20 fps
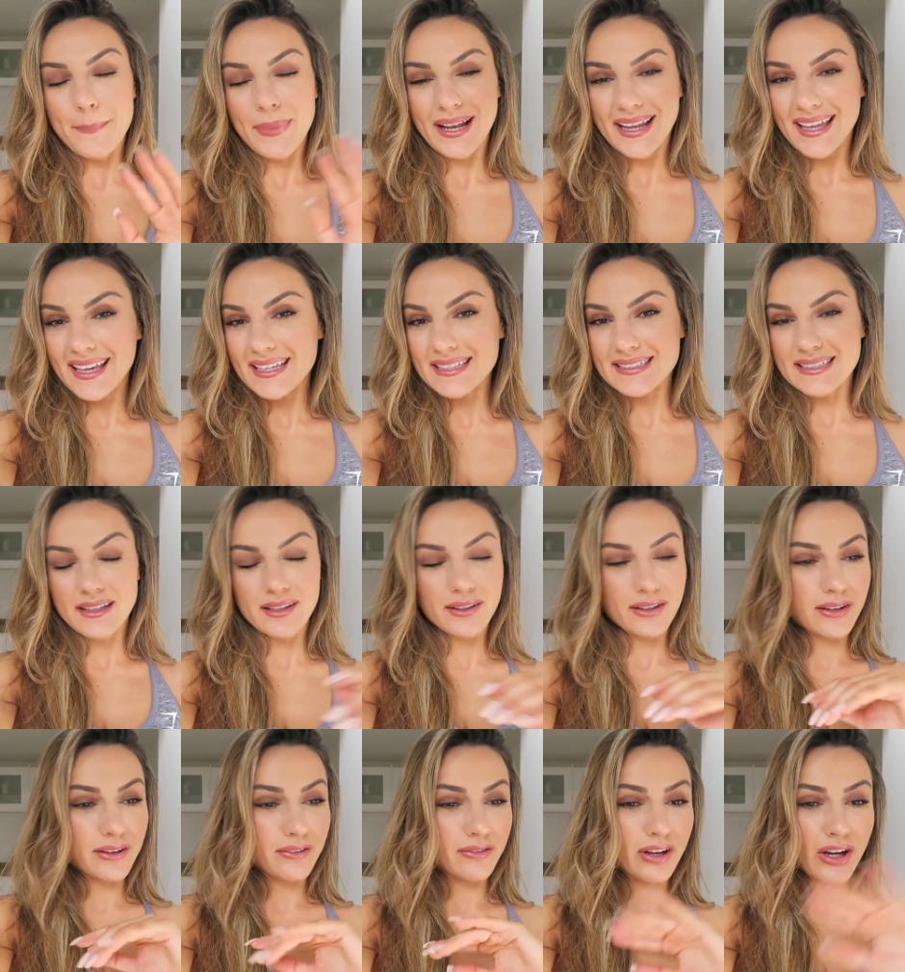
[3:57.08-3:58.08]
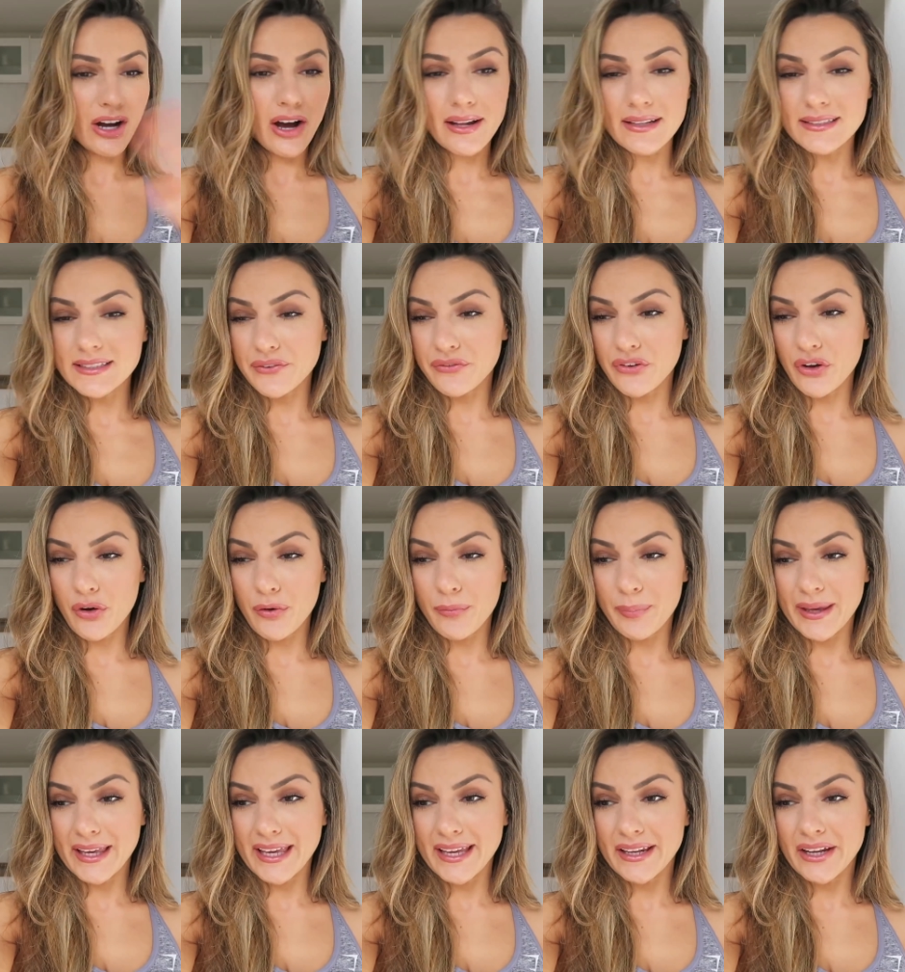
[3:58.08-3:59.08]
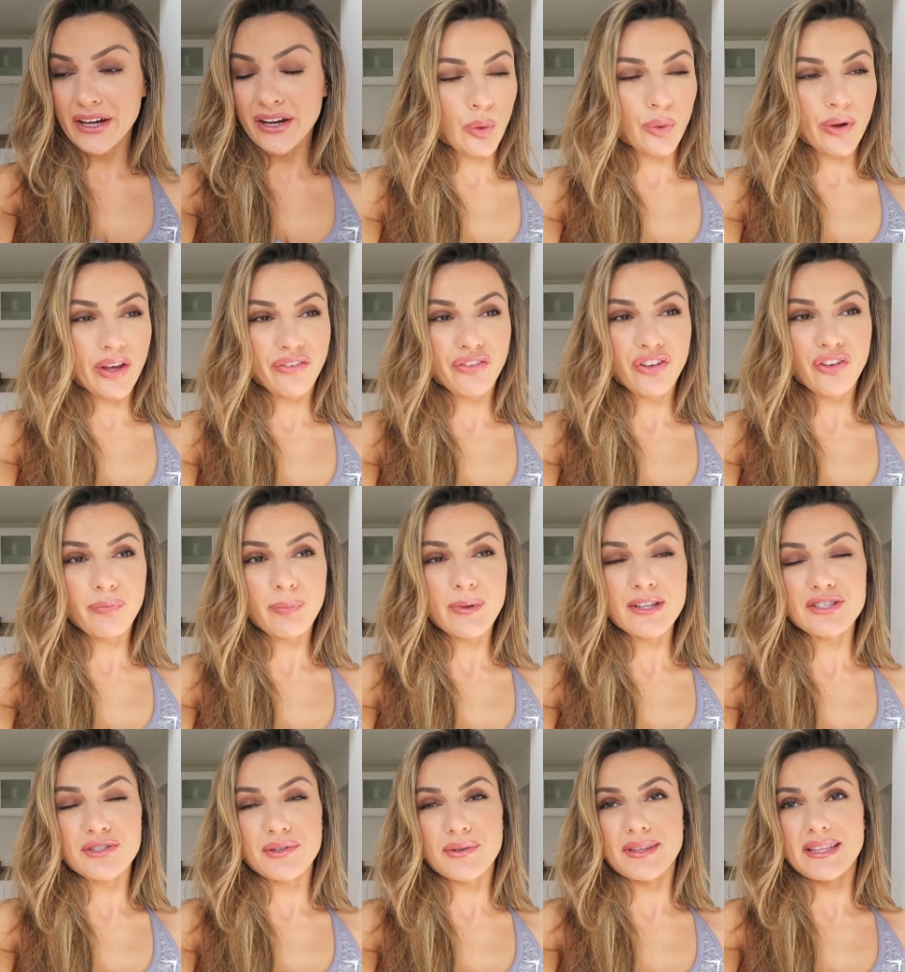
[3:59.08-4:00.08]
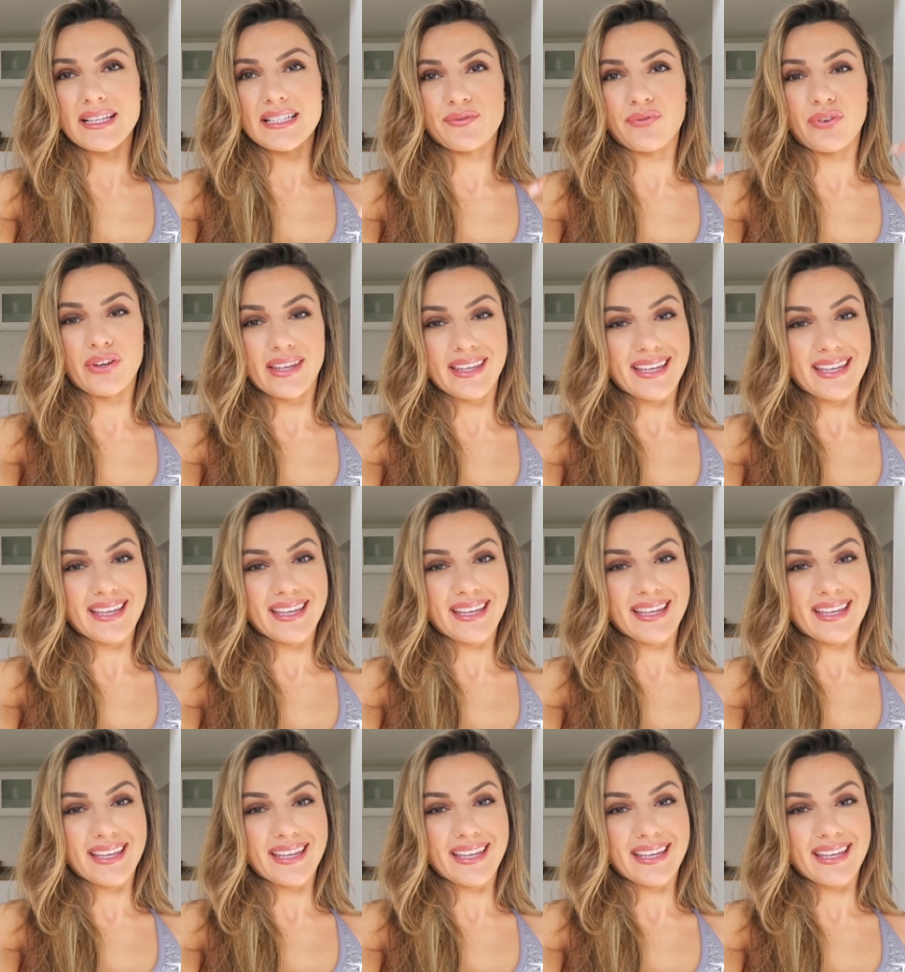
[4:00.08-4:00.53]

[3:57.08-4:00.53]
Please, regardless if you're a beginner or if you've been doing this for